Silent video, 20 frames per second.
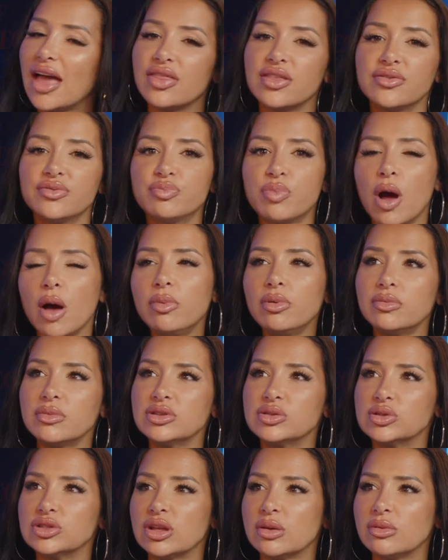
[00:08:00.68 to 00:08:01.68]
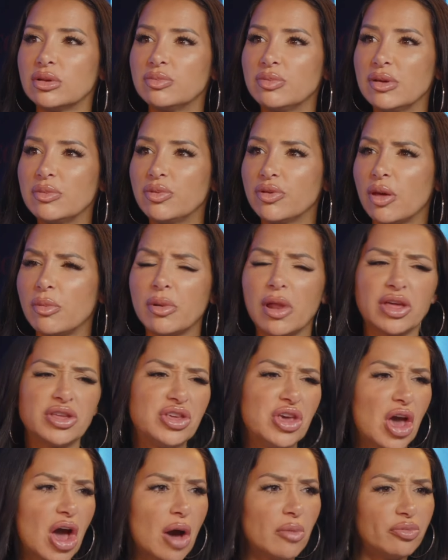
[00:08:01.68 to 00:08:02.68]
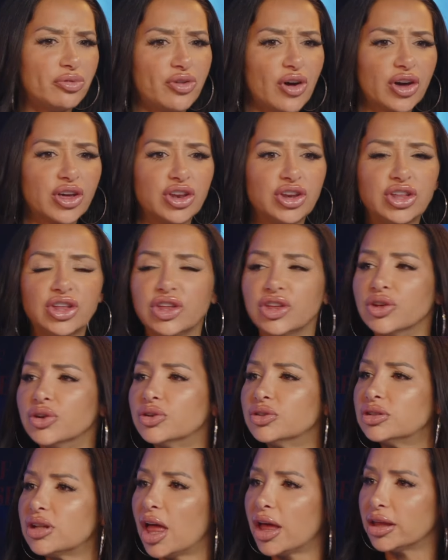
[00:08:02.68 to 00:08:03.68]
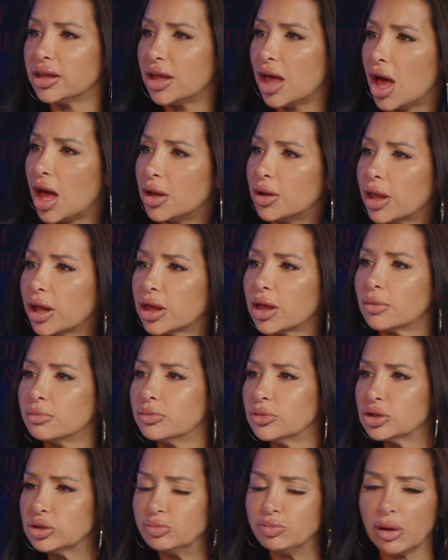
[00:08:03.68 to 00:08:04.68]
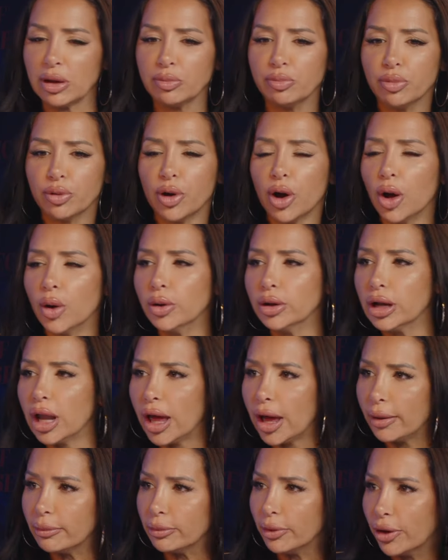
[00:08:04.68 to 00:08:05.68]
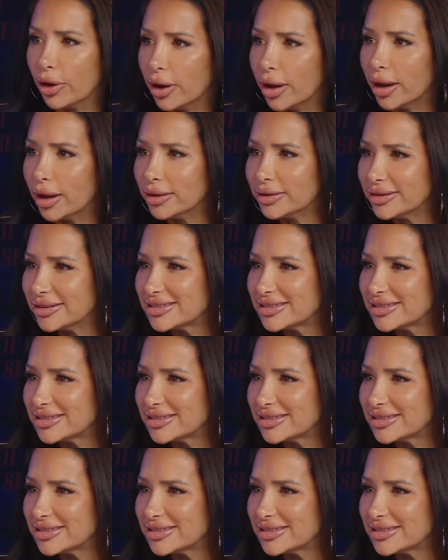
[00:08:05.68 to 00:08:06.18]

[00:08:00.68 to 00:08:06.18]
And the problem is with so many people, they'll be like, yeah, I'm fucking healed. Like, yeah, like I'm this big bro. Like, I'm good.